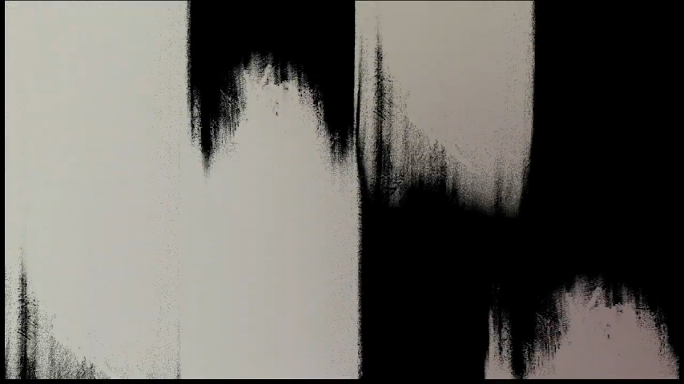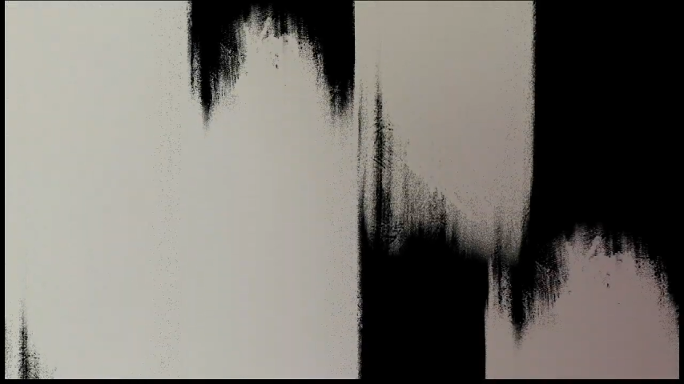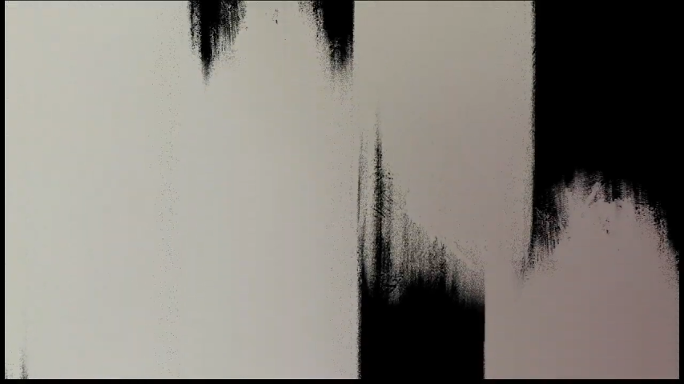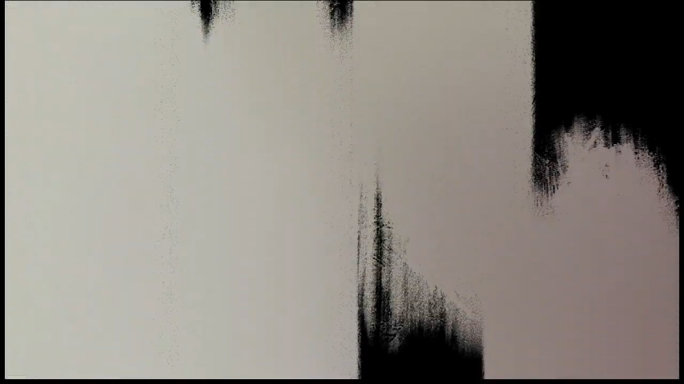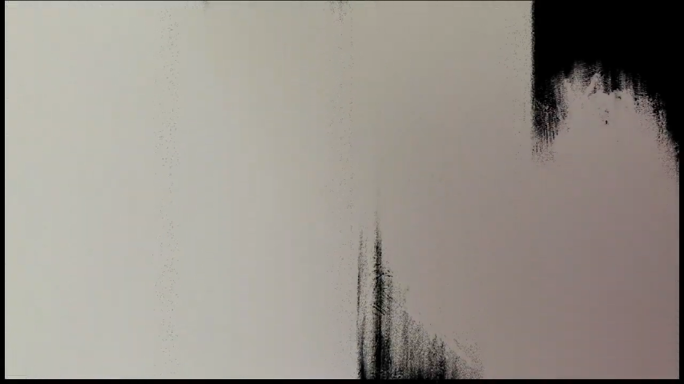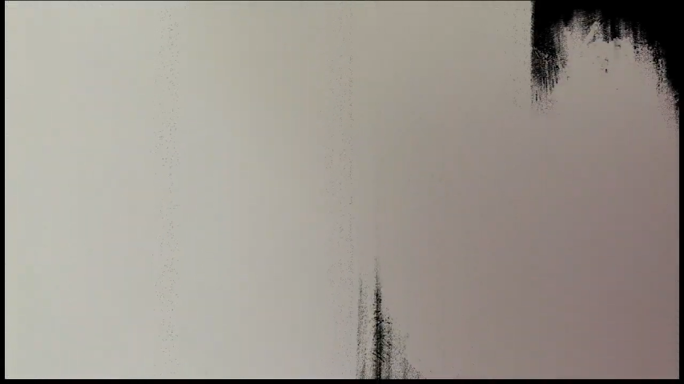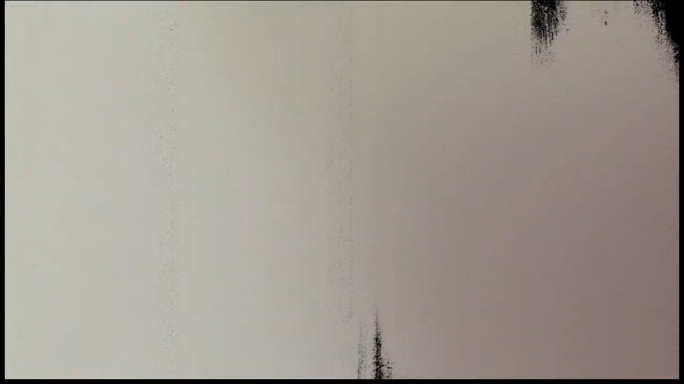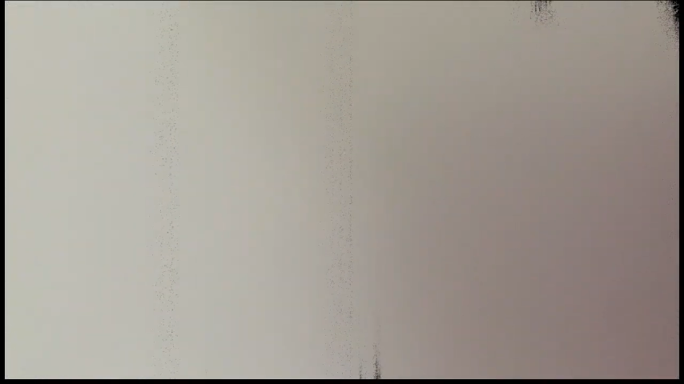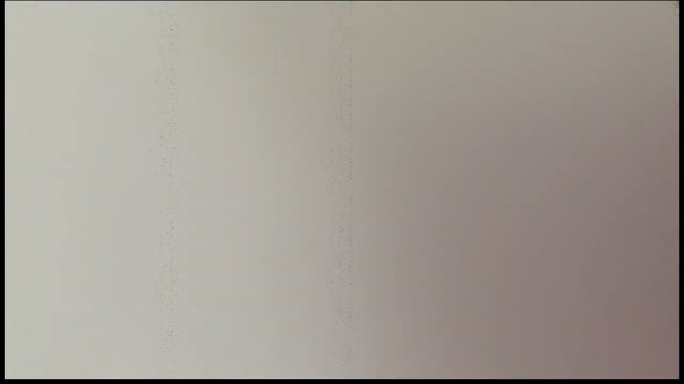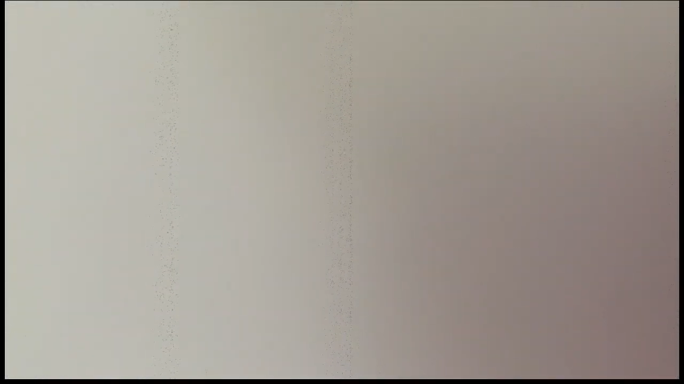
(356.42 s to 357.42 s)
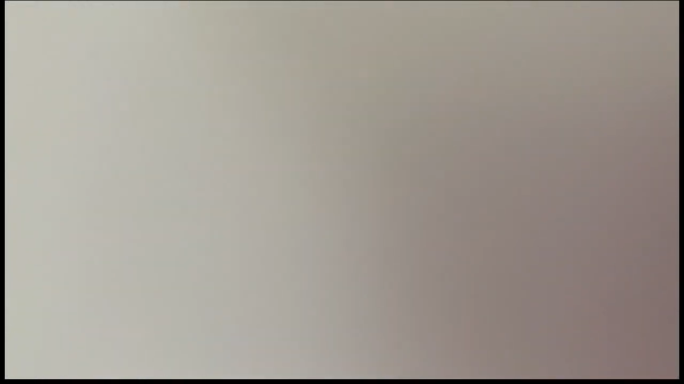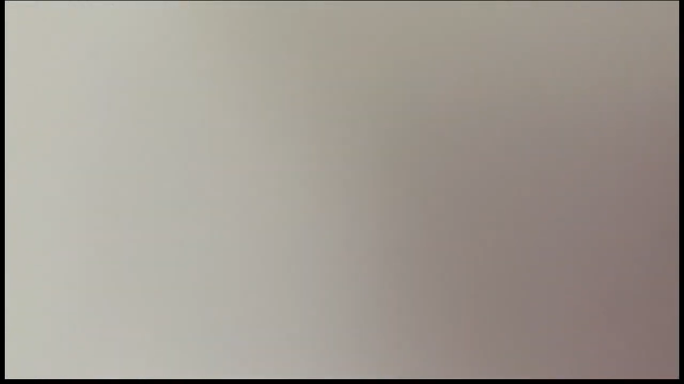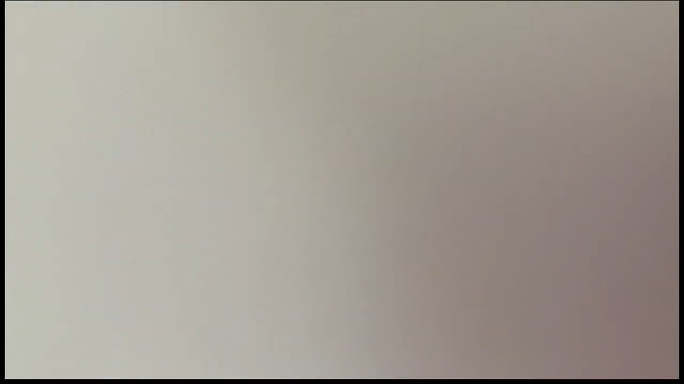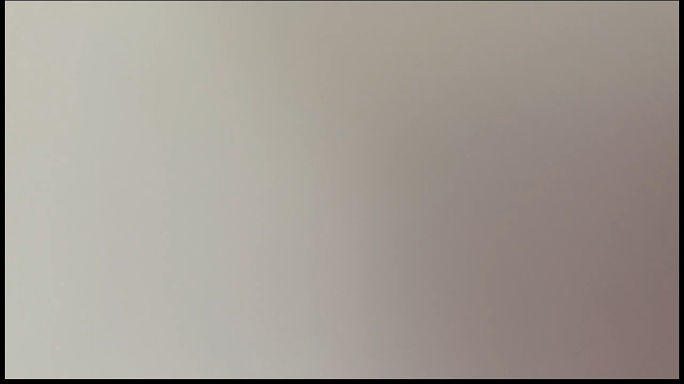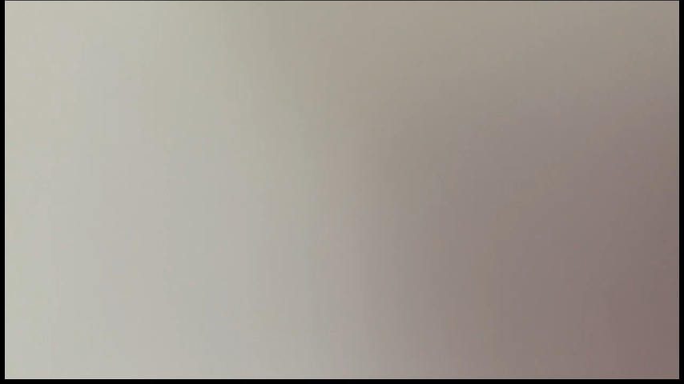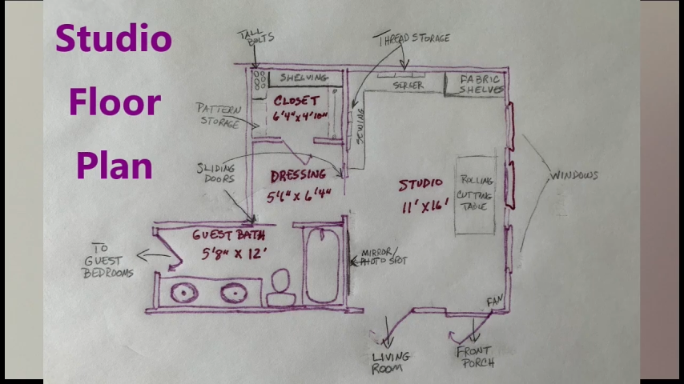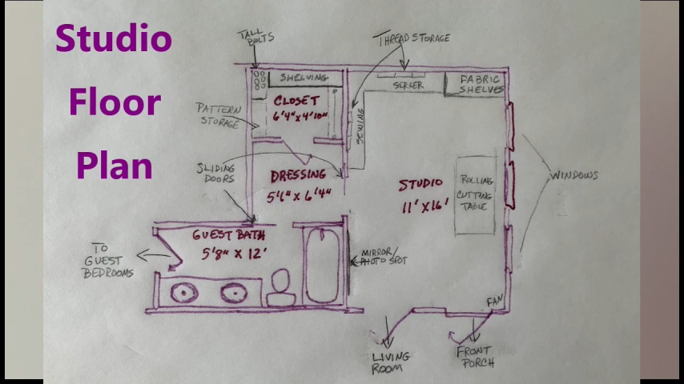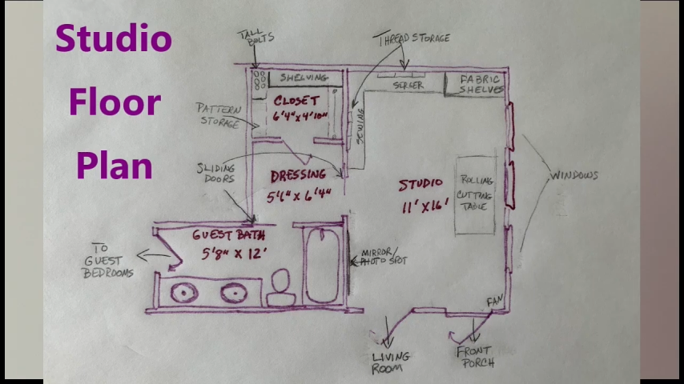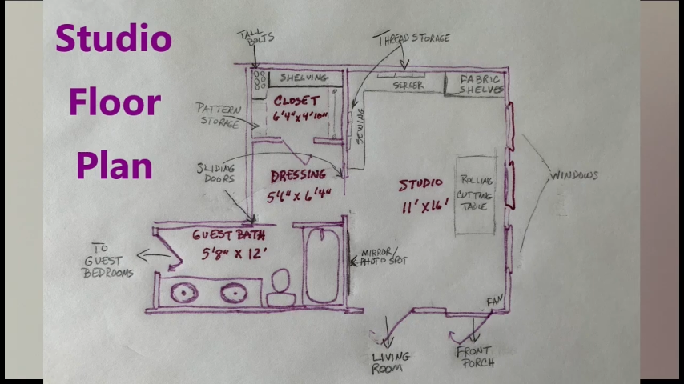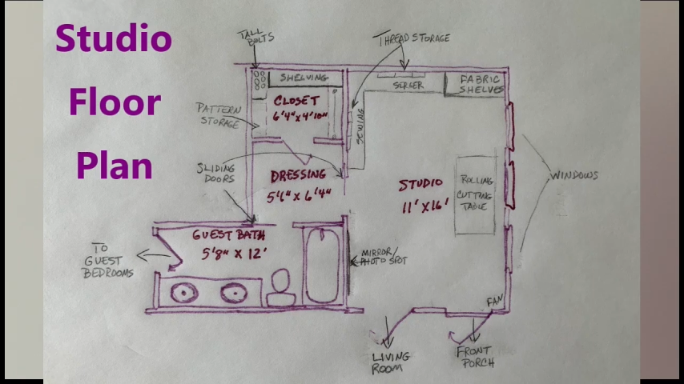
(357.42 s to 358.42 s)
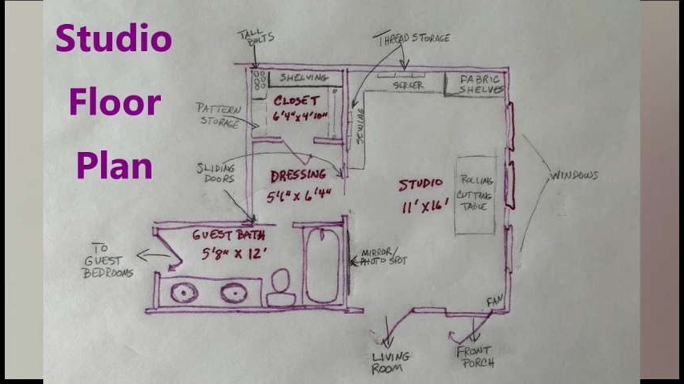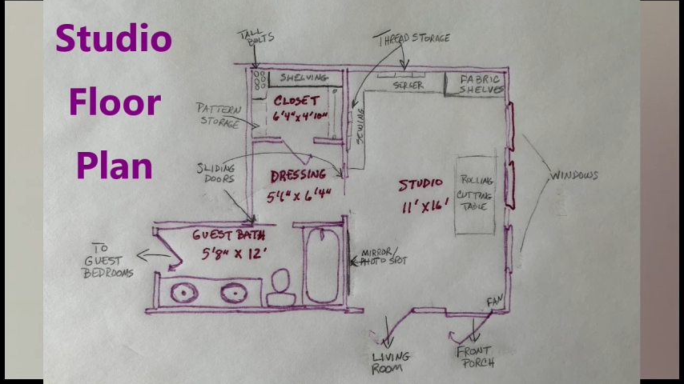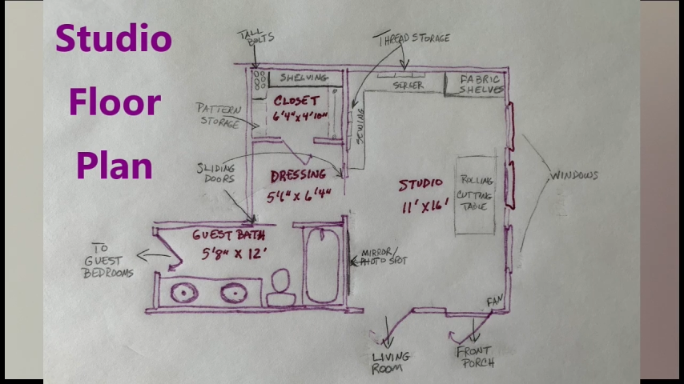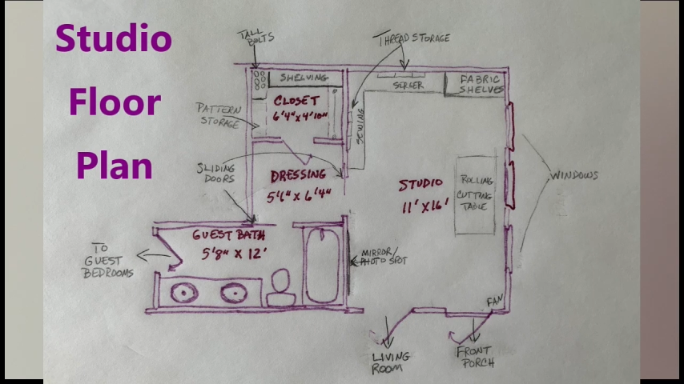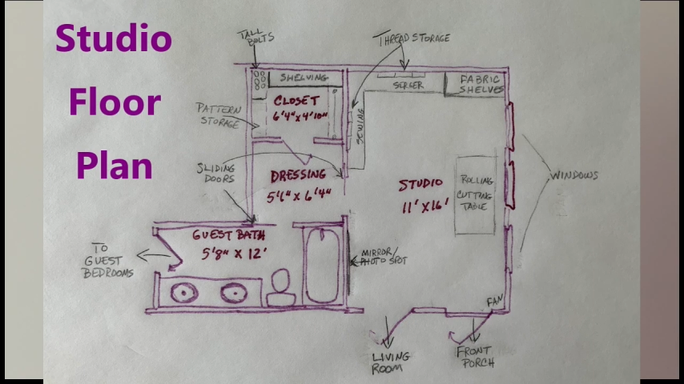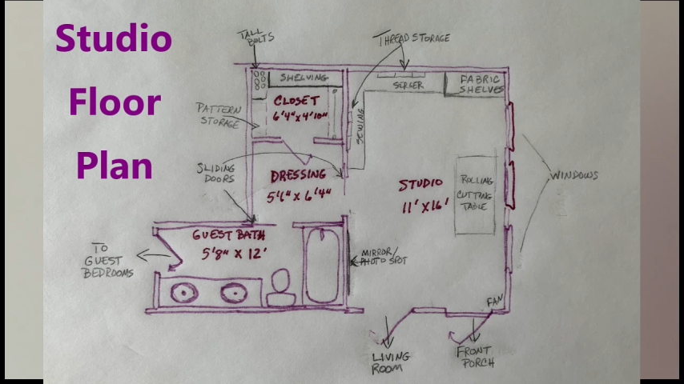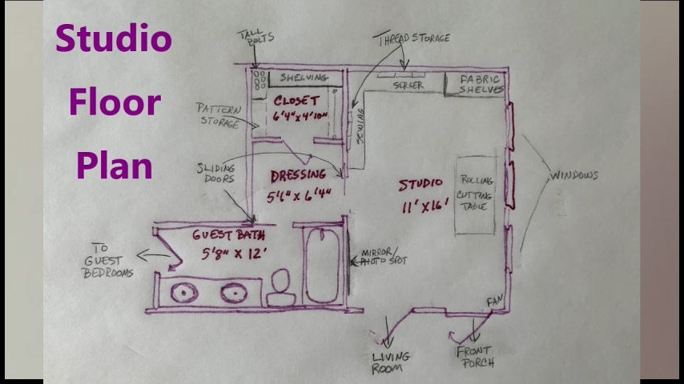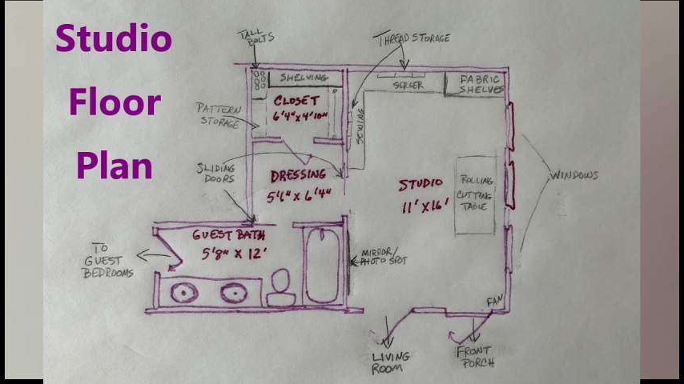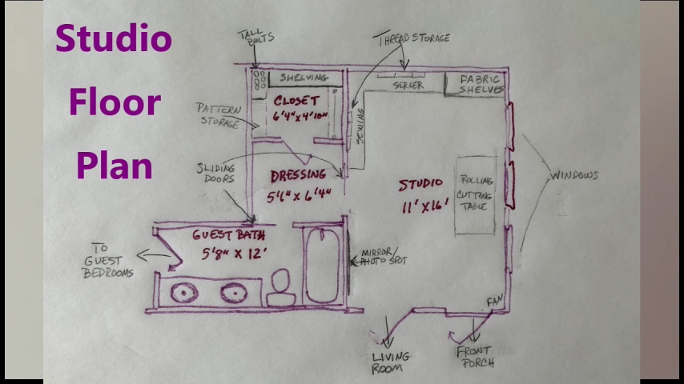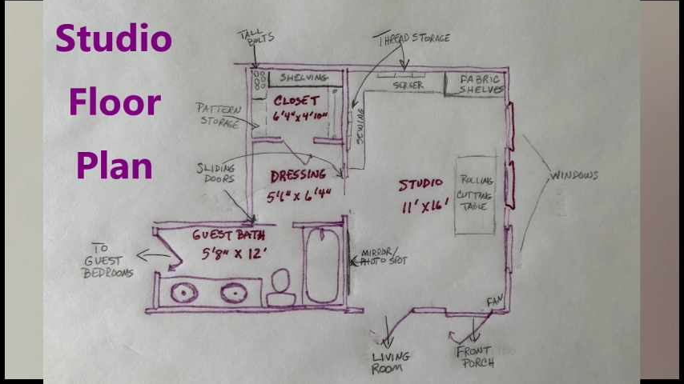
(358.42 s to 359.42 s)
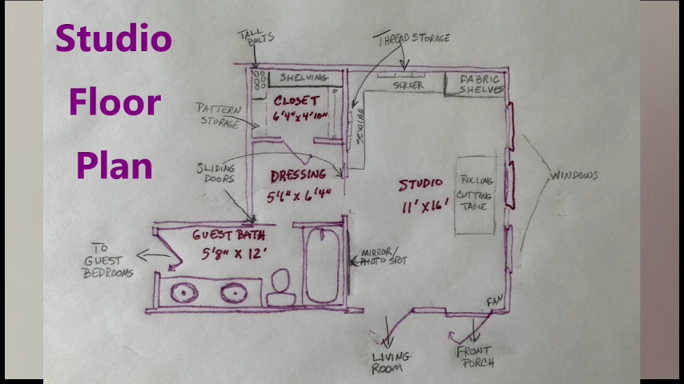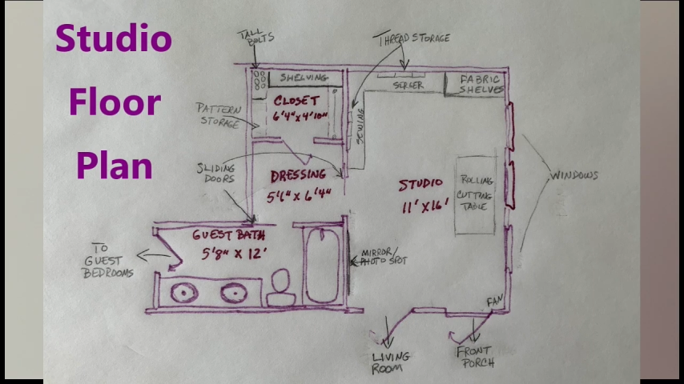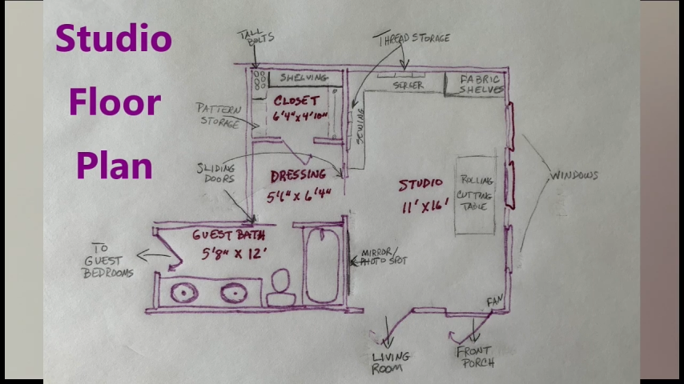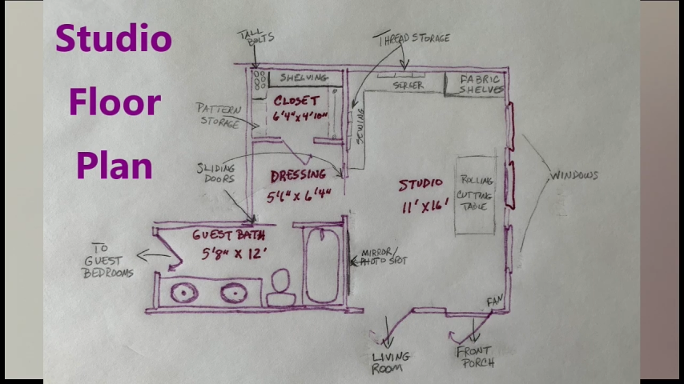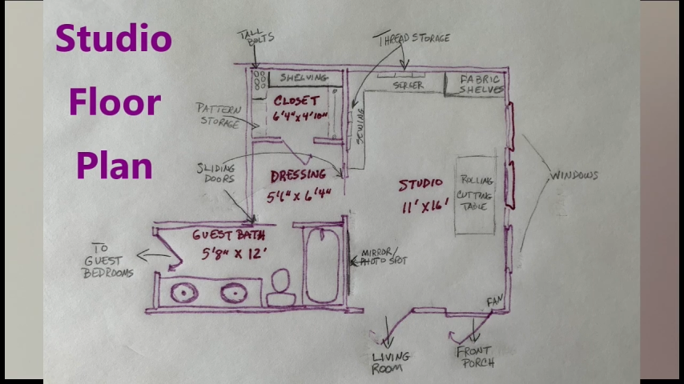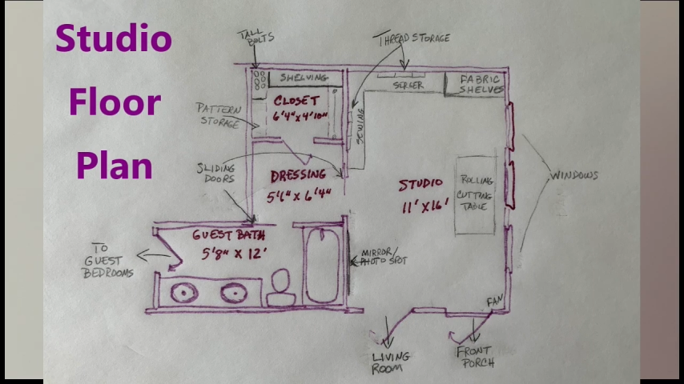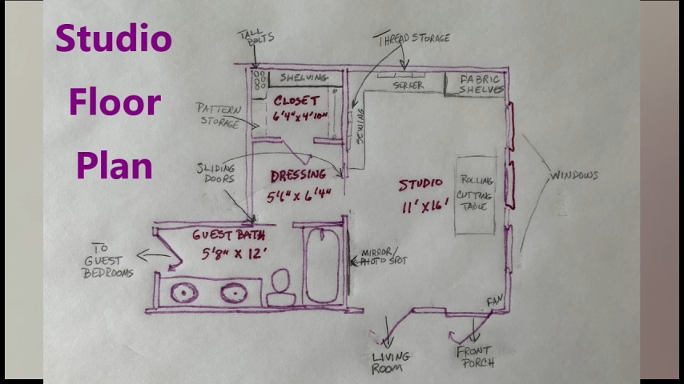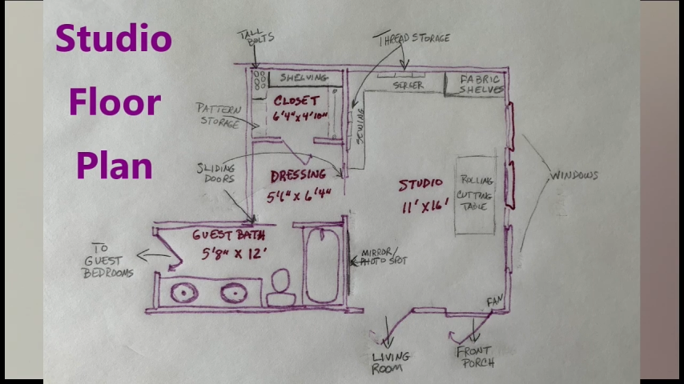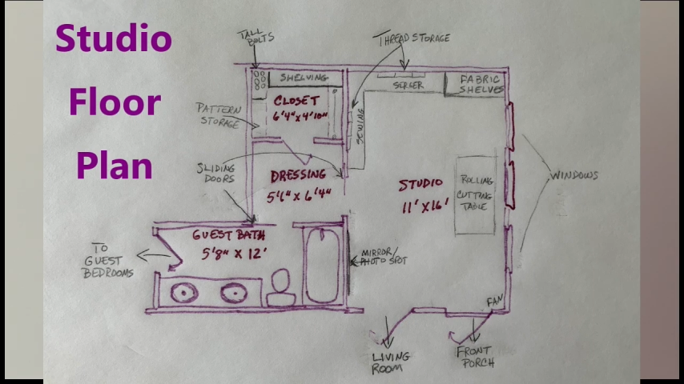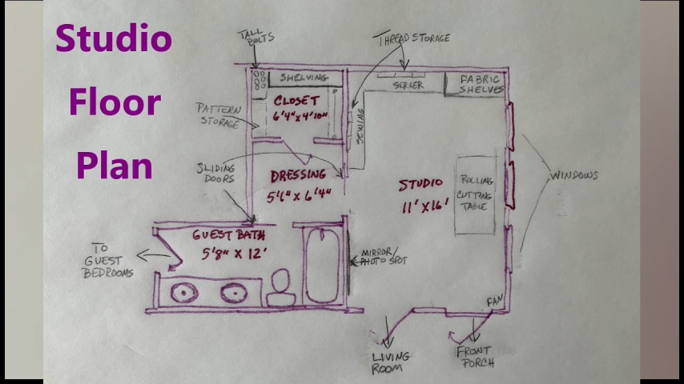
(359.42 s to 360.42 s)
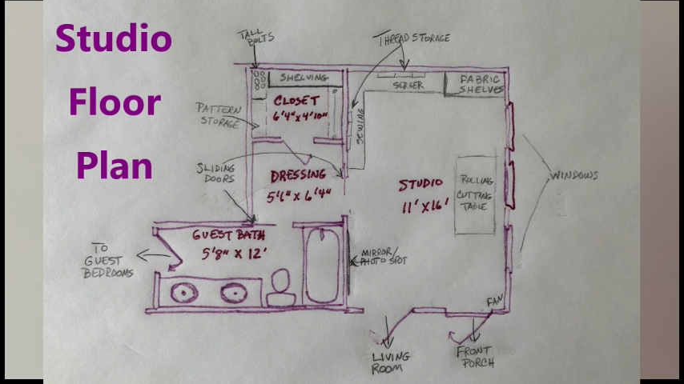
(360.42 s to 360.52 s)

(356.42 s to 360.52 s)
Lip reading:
Nobody's mouth can be seen.